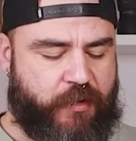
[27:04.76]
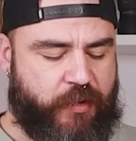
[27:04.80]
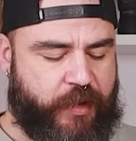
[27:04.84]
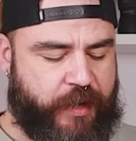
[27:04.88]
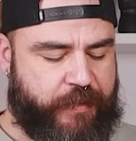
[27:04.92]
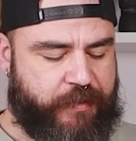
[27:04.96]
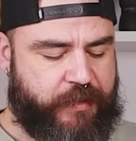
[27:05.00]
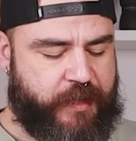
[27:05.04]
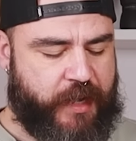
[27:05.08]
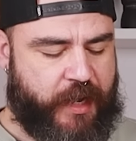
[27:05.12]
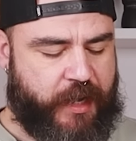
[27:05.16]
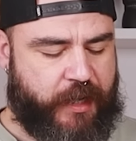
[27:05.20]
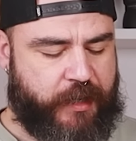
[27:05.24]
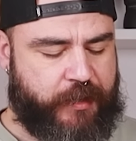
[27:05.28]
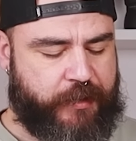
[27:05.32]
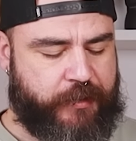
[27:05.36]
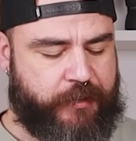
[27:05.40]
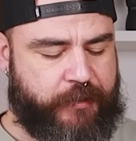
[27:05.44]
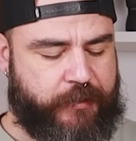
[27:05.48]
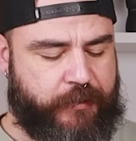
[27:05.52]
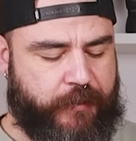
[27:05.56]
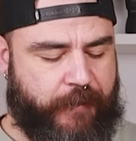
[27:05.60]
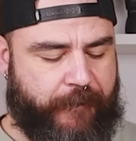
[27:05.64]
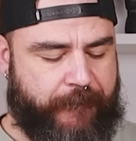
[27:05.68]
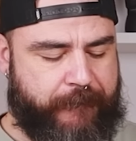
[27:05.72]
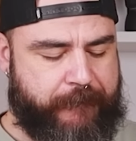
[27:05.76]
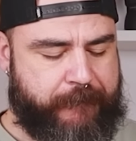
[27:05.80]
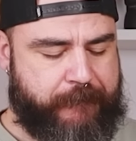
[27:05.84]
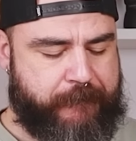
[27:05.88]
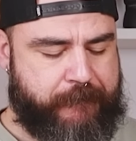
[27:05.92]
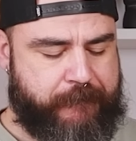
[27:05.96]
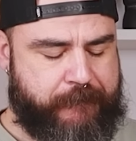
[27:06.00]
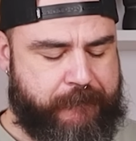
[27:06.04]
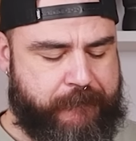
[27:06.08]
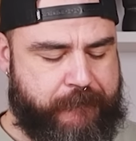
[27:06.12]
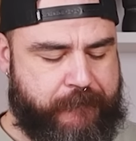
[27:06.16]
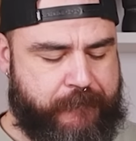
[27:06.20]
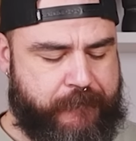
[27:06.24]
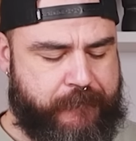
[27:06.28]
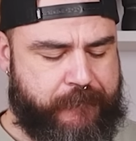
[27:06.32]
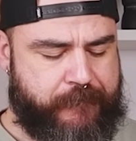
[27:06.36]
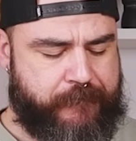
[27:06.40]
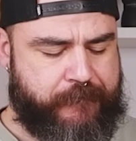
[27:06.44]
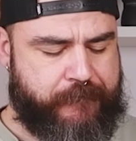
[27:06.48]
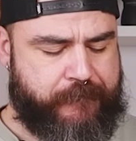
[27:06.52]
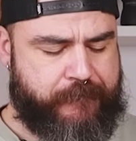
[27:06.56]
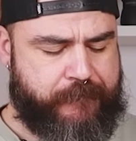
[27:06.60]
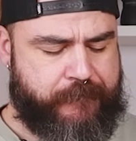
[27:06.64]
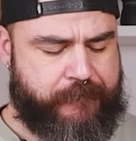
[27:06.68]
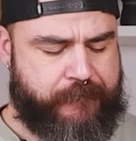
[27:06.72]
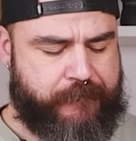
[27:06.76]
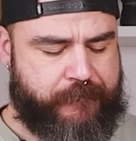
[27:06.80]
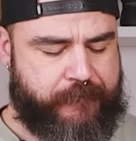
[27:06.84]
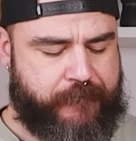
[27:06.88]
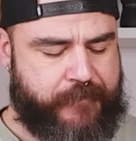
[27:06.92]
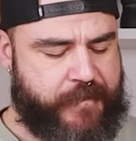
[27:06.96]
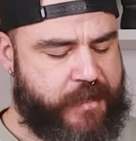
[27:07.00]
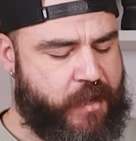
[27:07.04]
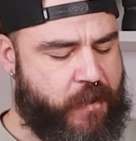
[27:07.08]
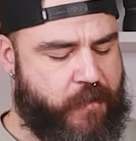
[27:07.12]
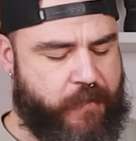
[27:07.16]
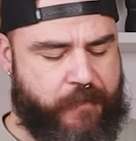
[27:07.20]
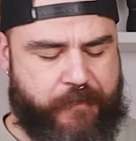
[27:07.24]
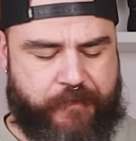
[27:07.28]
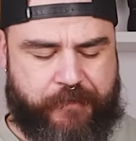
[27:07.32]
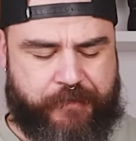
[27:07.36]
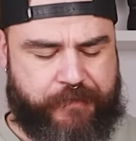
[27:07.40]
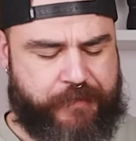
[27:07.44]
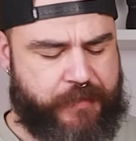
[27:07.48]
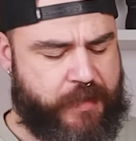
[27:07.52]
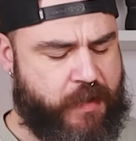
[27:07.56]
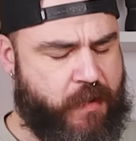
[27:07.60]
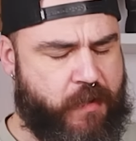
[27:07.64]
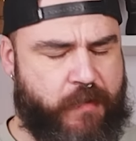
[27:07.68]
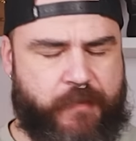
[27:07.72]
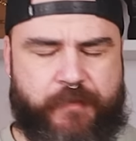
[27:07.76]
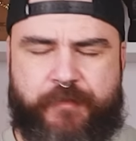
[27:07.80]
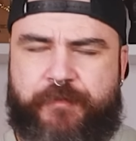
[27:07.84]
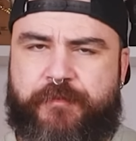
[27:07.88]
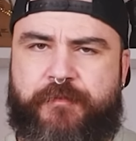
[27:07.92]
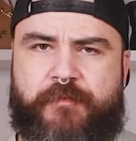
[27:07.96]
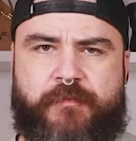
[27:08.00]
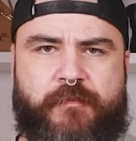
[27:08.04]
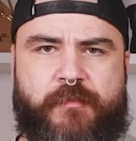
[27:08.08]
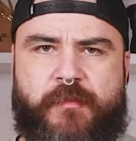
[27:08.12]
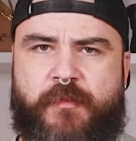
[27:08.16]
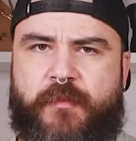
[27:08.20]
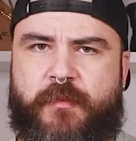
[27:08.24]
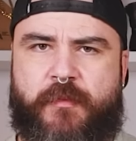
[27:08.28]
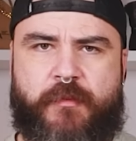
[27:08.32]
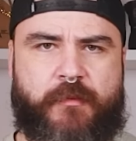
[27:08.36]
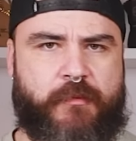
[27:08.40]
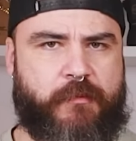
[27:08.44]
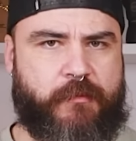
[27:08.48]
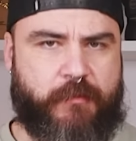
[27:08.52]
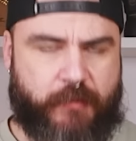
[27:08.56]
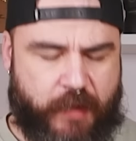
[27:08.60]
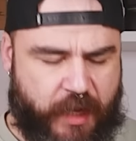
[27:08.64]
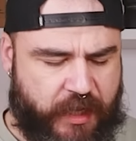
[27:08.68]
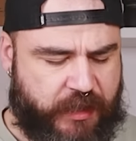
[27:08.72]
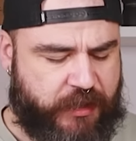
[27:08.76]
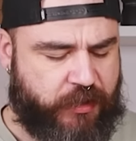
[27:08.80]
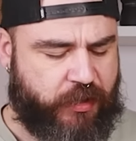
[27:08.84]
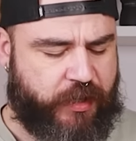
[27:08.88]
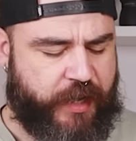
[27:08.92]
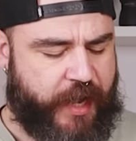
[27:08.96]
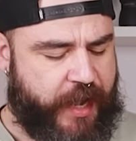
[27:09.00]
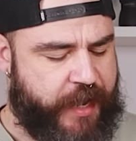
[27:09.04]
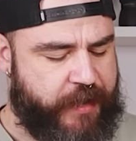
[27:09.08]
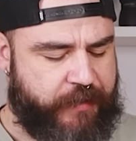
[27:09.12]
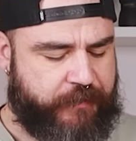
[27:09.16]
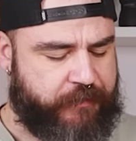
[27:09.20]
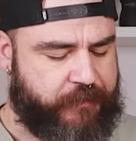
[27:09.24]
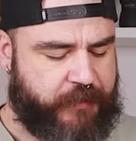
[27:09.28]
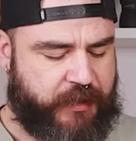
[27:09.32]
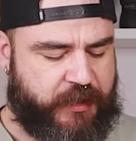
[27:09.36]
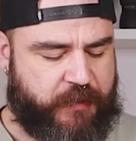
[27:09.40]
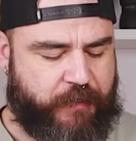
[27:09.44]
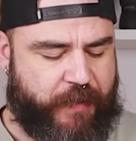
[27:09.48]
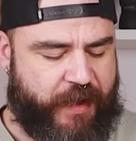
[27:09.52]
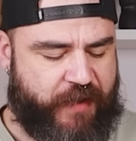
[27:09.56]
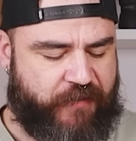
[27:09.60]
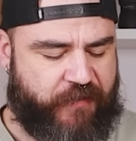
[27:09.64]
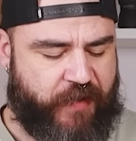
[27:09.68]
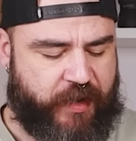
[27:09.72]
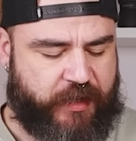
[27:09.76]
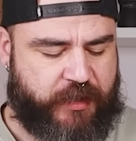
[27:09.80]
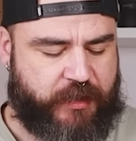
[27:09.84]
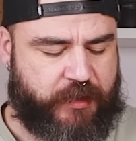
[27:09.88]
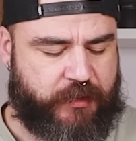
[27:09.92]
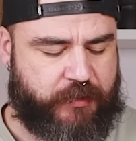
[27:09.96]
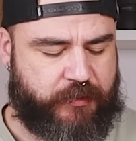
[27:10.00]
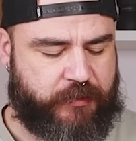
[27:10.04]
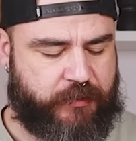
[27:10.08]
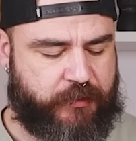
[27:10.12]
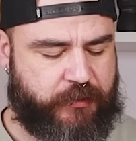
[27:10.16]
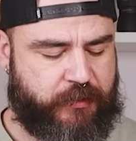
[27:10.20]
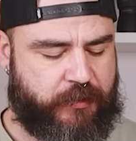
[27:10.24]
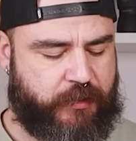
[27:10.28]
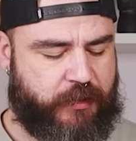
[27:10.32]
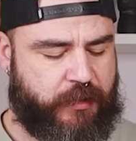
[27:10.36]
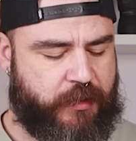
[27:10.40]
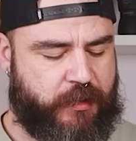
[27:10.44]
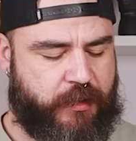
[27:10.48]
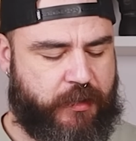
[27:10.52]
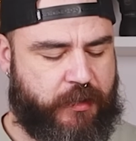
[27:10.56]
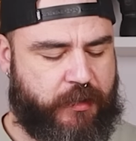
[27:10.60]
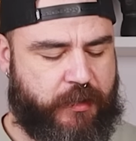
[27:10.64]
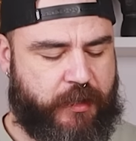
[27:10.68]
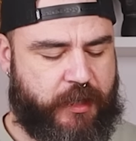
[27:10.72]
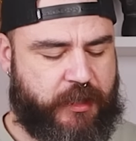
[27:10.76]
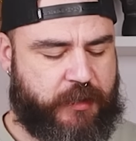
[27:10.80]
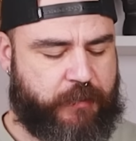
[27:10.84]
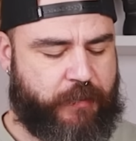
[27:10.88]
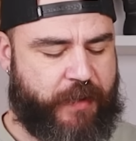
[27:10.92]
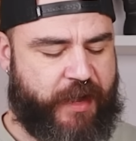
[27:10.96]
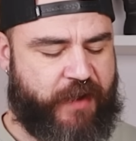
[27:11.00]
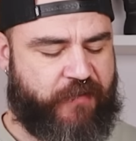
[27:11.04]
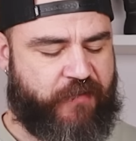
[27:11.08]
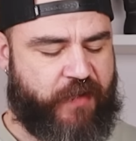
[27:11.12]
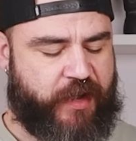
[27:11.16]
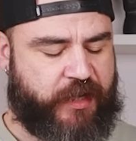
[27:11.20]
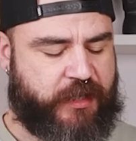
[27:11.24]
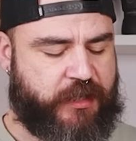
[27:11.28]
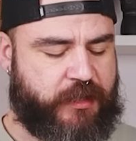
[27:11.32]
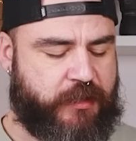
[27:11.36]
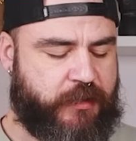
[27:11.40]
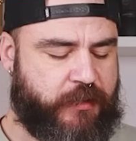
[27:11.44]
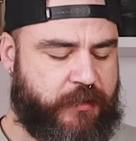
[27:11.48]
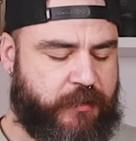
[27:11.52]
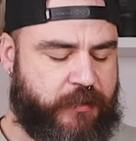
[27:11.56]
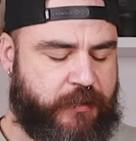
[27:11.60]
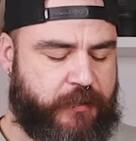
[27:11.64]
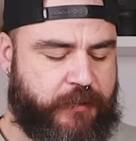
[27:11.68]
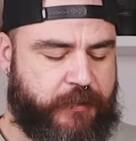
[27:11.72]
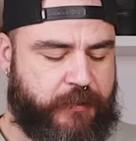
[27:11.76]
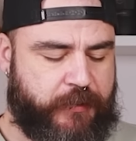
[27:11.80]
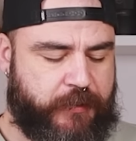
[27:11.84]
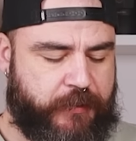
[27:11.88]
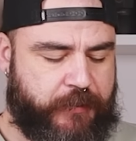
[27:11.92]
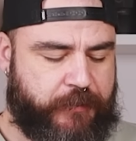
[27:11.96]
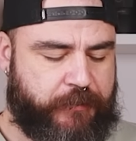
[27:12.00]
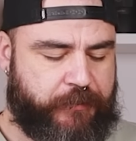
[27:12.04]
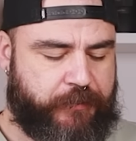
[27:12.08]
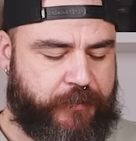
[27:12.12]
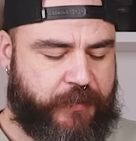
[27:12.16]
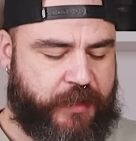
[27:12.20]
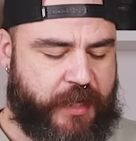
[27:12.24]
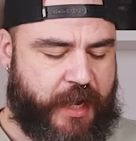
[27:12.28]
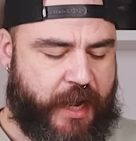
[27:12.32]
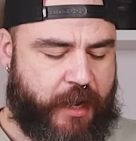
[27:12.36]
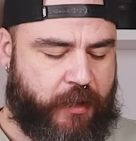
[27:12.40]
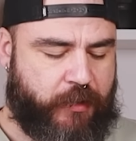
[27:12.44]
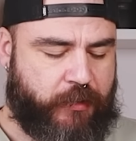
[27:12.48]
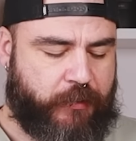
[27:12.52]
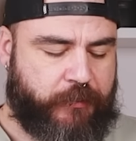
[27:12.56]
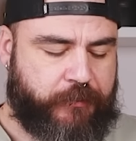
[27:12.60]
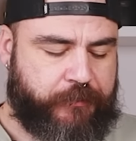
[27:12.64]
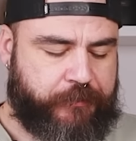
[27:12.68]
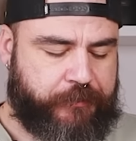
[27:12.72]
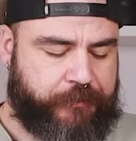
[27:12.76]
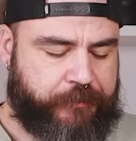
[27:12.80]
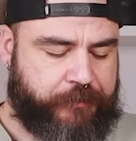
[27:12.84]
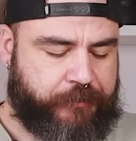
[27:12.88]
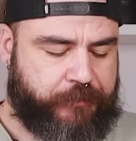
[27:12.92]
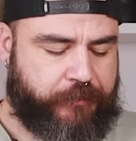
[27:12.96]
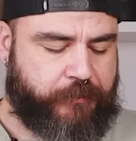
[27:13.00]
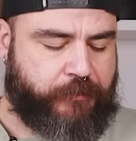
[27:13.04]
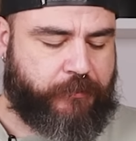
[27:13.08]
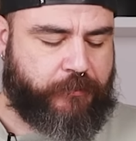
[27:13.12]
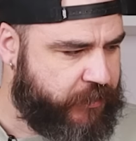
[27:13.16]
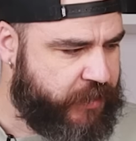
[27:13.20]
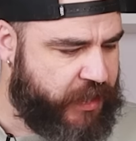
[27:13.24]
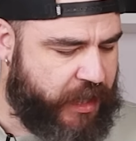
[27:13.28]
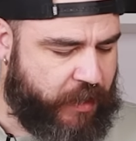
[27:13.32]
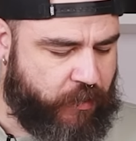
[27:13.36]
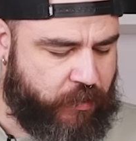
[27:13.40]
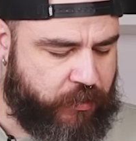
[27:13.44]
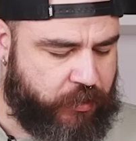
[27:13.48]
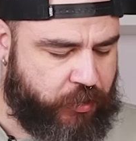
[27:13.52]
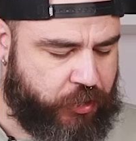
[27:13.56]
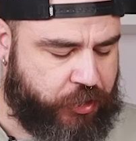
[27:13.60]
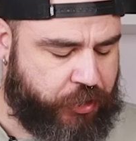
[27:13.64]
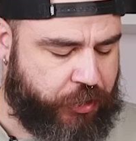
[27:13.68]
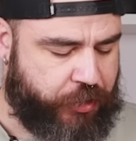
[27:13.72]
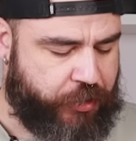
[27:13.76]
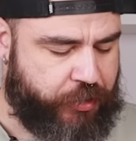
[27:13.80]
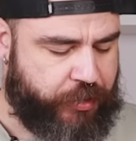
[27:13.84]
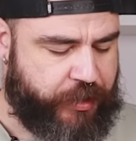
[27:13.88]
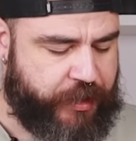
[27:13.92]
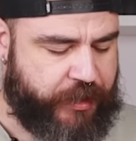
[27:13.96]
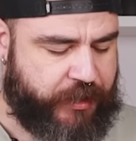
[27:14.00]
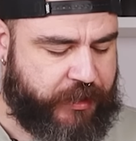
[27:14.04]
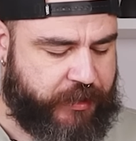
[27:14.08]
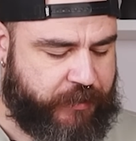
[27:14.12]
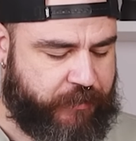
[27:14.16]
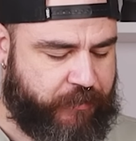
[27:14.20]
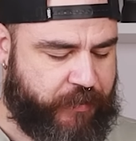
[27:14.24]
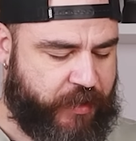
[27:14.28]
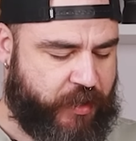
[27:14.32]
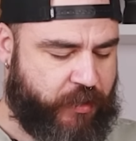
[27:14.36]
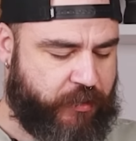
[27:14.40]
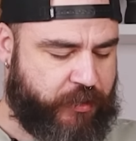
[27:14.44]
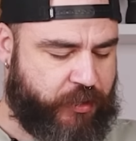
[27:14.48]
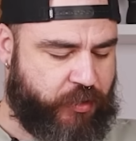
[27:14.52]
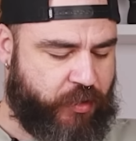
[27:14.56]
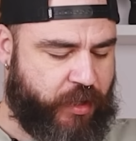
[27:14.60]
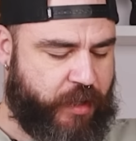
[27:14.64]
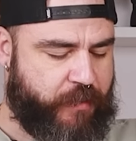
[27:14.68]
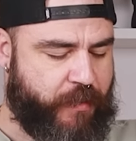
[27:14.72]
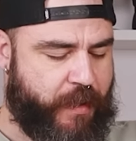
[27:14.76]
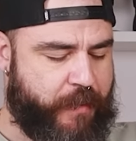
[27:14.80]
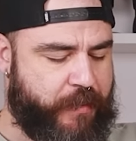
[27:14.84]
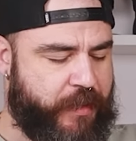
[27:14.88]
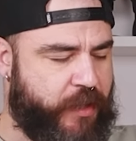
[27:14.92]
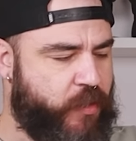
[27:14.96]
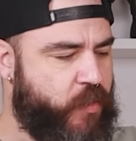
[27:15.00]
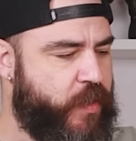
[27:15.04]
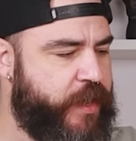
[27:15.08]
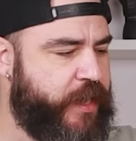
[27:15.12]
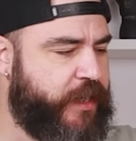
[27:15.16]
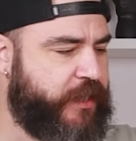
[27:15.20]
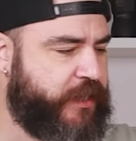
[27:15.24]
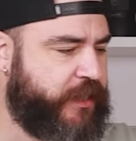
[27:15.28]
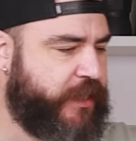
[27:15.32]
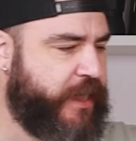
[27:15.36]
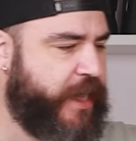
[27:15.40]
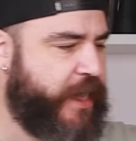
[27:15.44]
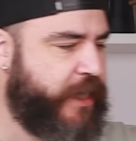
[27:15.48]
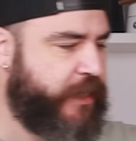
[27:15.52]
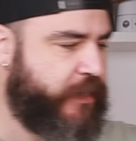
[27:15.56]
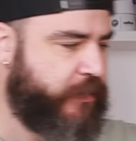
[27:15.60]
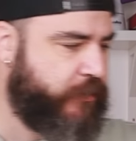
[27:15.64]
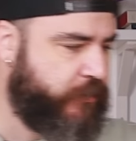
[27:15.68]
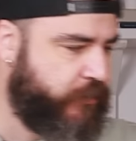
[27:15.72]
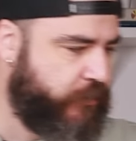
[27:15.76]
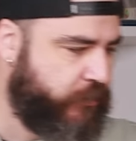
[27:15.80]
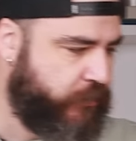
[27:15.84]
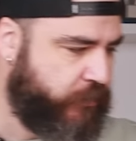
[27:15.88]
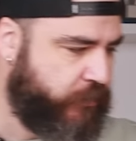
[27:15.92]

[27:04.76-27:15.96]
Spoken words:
could have done. No, it's okay. It's perfect. It's perfect. Now, I want to show you this, because you remember when I said